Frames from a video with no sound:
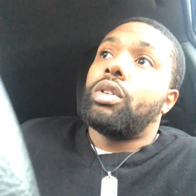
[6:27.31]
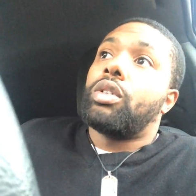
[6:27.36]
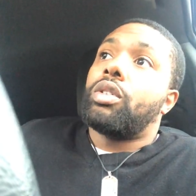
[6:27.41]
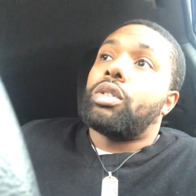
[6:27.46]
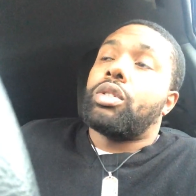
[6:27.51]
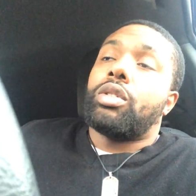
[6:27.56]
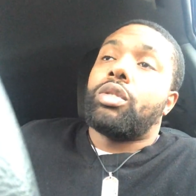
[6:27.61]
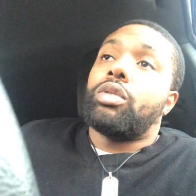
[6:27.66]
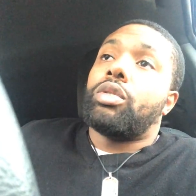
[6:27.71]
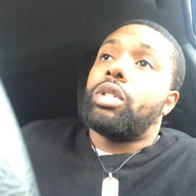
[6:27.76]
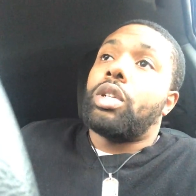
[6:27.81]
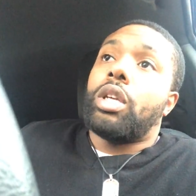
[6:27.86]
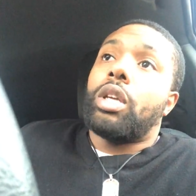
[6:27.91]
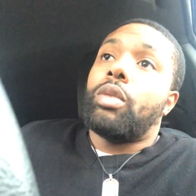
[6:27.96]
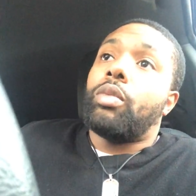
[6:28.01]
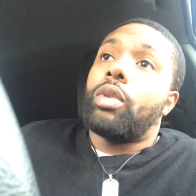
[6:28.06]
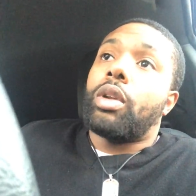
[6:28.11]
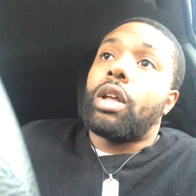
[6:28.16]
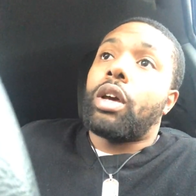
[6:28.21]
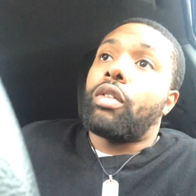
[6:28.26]
There's no
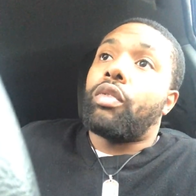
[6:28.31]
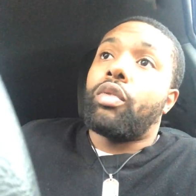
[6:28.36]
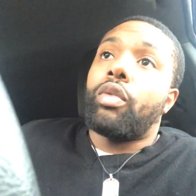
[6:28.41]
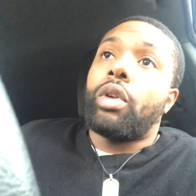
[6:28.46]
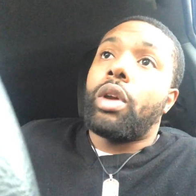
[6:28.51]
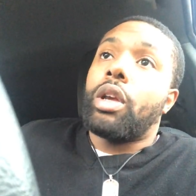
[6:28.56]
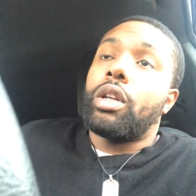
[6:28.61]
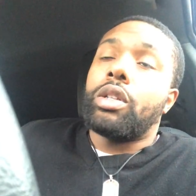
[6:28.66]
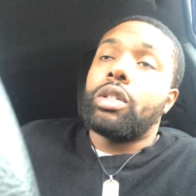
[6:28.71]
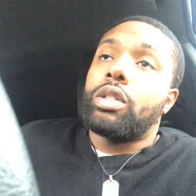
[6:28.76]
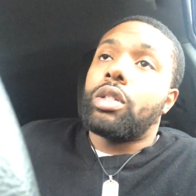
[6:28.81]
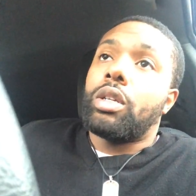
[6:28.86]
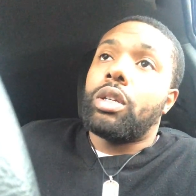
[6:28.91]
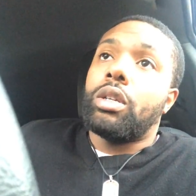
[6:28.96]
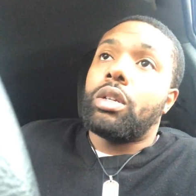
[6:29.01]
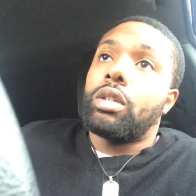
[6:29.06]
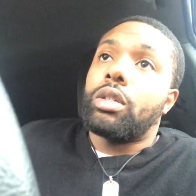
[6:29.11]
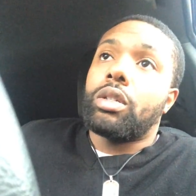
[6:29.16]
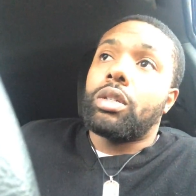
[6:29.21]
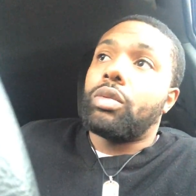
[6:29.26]
team without free
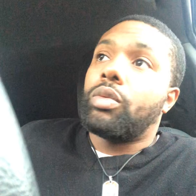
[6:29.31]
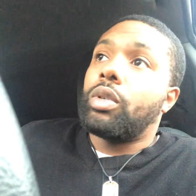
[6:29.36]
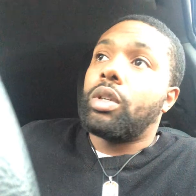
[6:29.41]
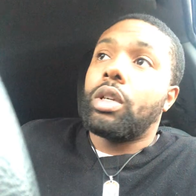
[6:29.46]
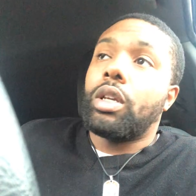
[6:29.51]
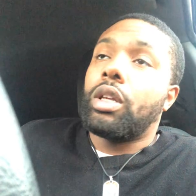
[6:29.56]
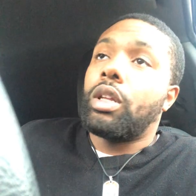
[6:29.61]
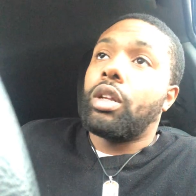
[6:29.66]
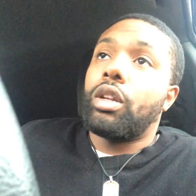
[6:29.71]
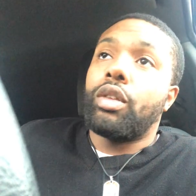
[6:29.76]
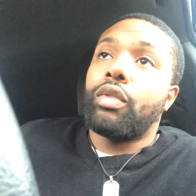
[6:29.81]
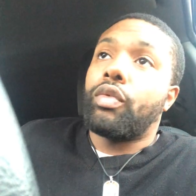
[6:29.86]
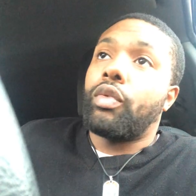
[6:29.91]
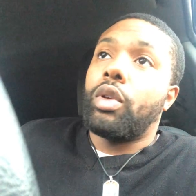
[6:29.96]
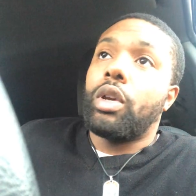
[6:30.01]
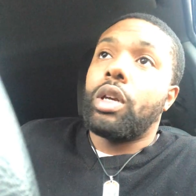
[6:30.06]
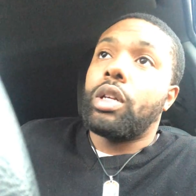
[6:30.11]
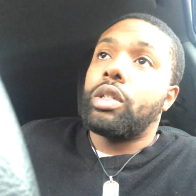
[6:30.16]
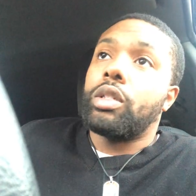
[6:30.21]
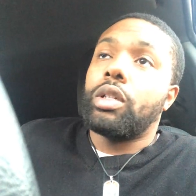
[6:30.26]
agency. So we can get into
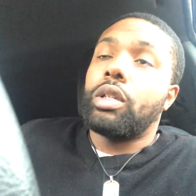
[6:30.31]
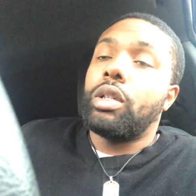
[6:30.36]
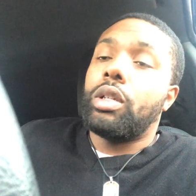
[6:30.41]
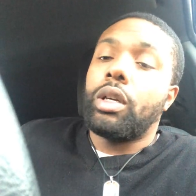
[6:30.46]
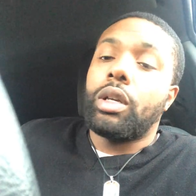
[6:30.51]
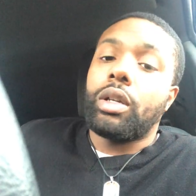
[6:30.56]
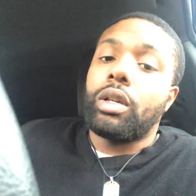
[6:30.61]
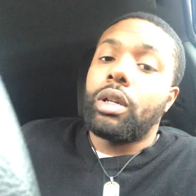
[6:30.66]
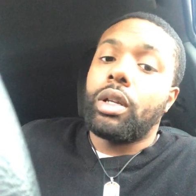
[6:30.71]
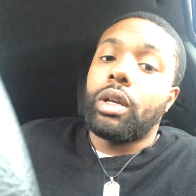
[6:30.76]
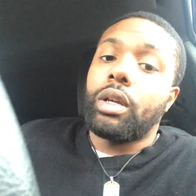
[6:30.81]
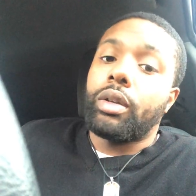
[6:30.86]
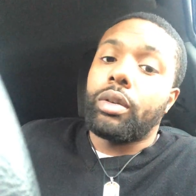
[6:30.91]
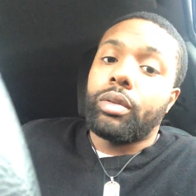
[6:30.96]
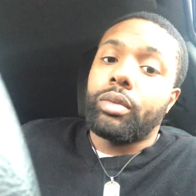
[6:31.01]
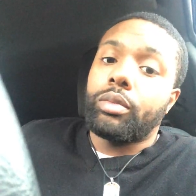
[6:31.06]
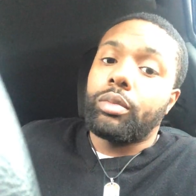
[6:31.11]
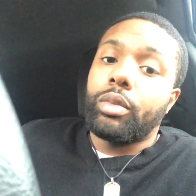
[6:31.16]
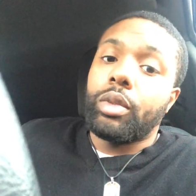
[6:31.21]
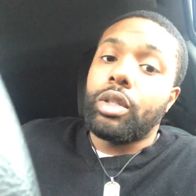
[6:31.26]
free agency later,
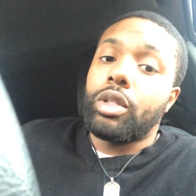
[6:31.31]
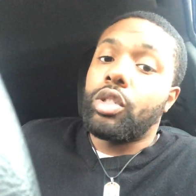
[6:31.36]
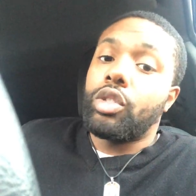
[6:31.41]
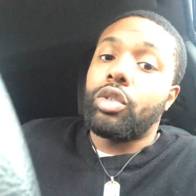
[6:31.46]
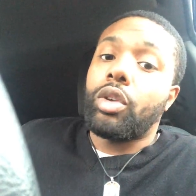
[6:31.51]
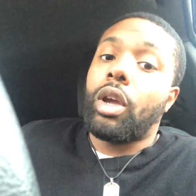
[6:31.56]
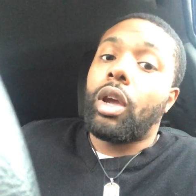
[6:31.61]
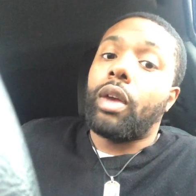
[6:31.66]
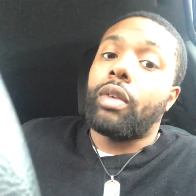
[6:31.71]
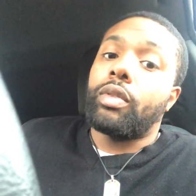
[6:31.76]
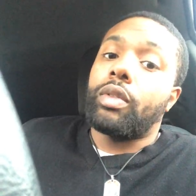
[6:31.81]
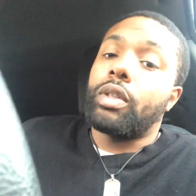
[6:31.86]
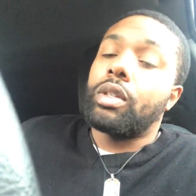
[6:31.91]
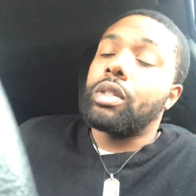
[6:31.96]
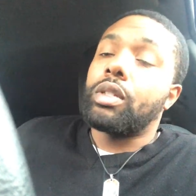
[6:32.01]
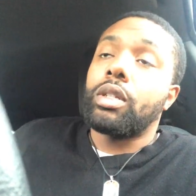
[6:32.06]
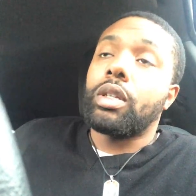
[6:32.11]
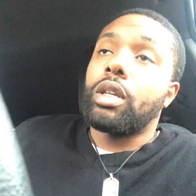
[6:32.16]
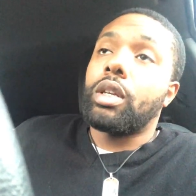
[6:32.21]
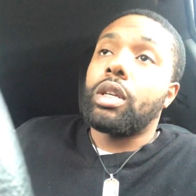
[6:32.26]
but the draft
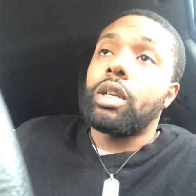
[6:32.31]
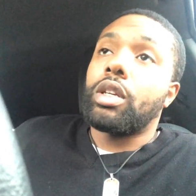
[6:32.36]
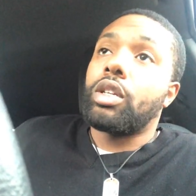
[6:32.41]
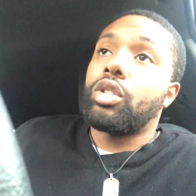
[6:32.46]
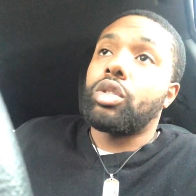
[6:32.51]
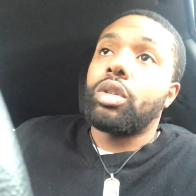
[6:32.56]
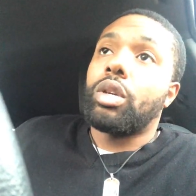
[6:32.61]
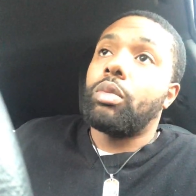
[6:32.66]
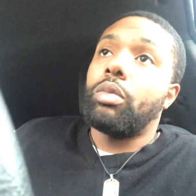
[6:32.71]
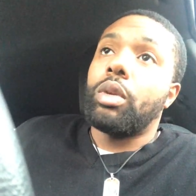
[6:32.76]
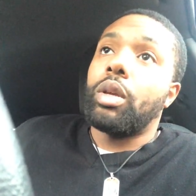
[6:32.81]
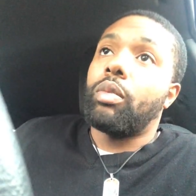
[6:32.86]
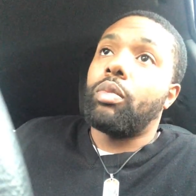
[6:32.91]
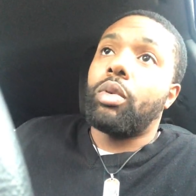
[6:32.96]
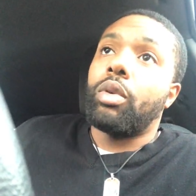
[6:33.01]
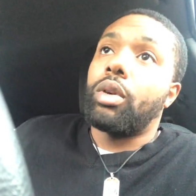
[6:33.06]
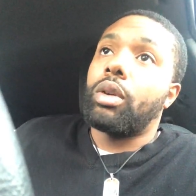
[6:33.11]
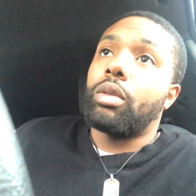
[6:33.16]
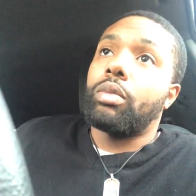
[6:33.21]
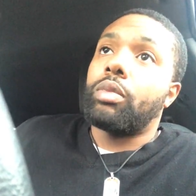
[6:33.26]
is extremely
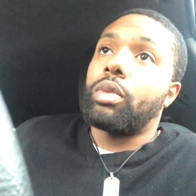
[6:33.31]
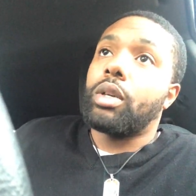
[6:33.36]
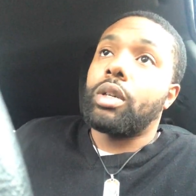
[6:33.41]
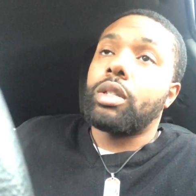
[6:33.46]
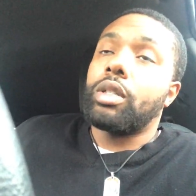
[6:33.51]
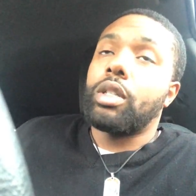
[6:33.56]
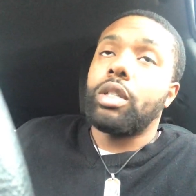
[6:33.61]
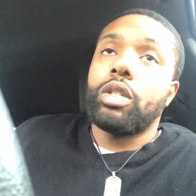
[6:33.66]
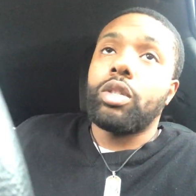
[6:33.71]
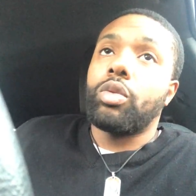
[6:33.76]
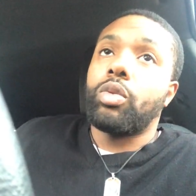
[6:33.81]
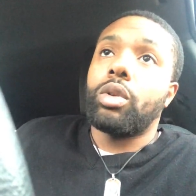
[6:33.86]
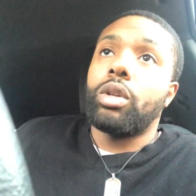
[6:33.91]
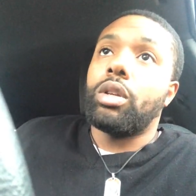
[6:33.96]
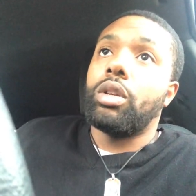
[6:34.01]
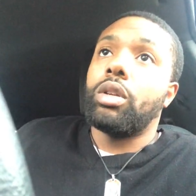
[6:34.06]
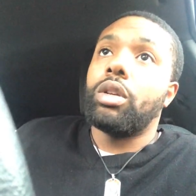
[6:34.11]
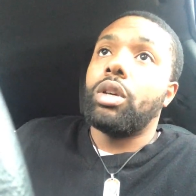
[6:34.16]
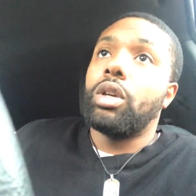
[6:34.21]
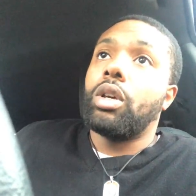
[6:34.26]
important, because this is
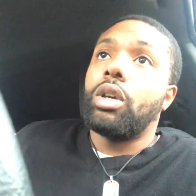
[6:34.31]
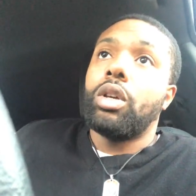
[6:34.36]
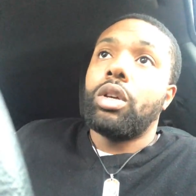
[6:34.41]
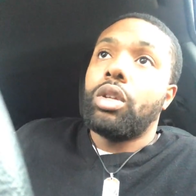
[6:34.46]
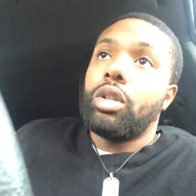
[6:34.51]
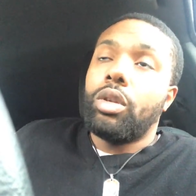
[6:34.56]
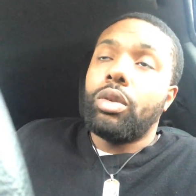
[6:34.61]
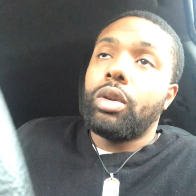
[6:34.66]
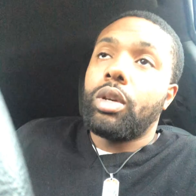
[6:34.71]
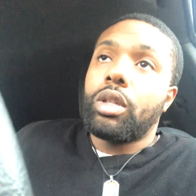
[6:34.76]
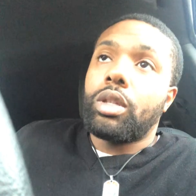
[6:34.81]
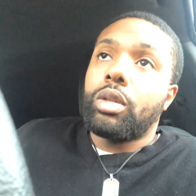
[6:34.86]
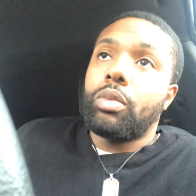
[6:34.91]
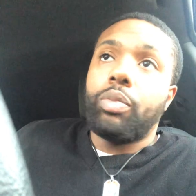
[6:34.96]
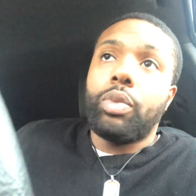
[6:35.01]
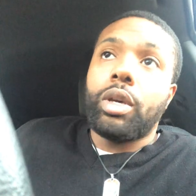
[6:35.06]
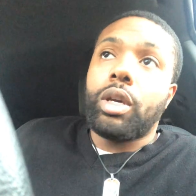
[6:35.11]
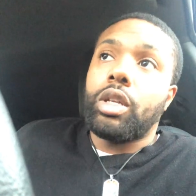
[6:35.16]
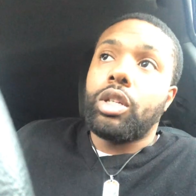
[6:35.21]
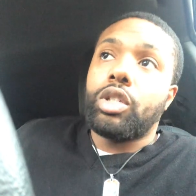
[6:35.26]
when you get to
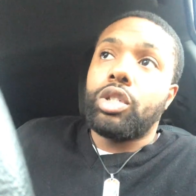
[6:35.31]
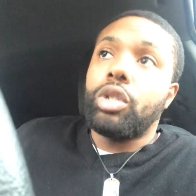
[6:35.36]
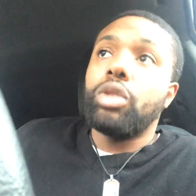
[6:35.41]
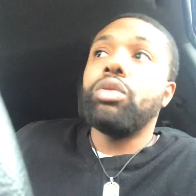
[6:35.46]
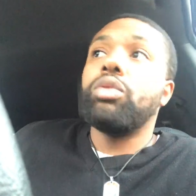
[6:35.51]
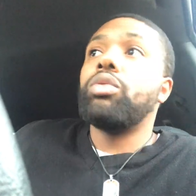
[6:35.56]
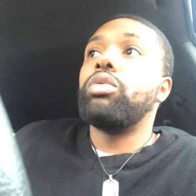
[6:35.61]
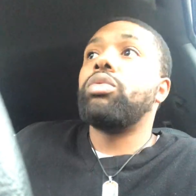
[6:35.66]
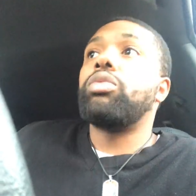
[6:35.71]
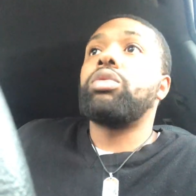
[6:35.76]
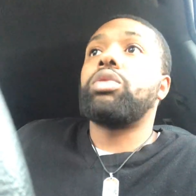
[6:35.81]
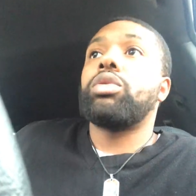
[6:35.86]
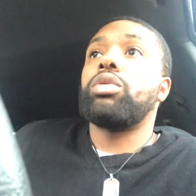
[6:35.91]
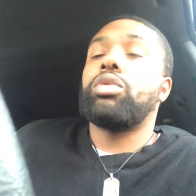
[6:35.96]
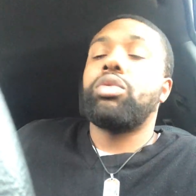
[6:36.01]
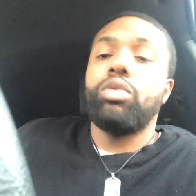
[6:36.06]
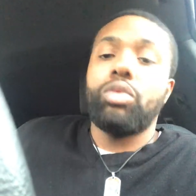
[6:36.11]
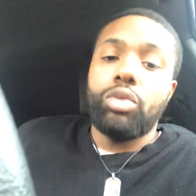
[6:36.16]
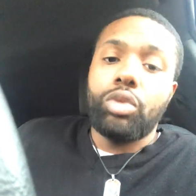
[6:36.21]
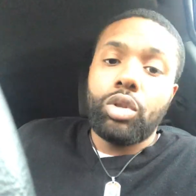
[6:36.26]
pick and choose
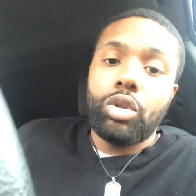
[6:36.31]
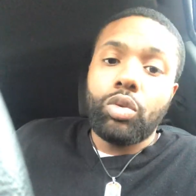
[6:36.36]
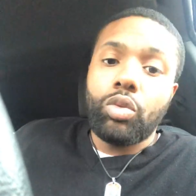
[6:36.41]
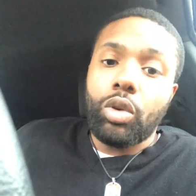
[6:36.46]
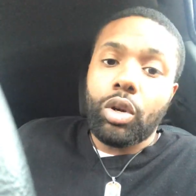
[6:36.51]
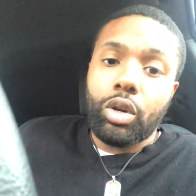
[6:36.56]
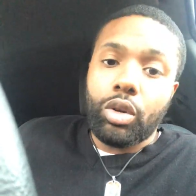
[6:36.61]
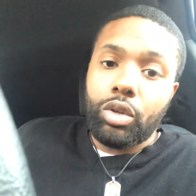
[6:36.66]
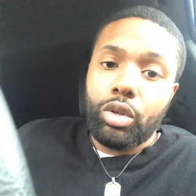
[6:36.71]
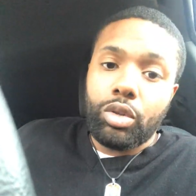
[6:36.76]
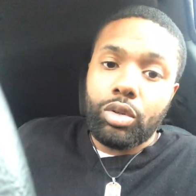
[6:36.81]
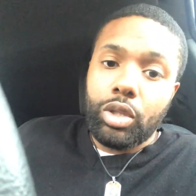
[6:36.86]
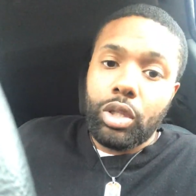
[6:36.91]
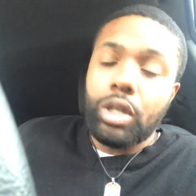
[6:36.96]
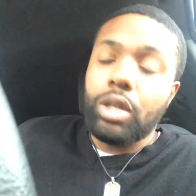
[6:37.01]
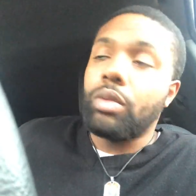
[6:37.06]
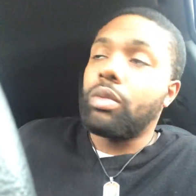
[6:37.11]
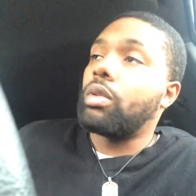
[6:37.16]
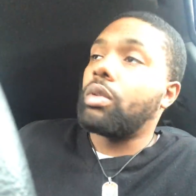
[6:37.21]
who you want on your team.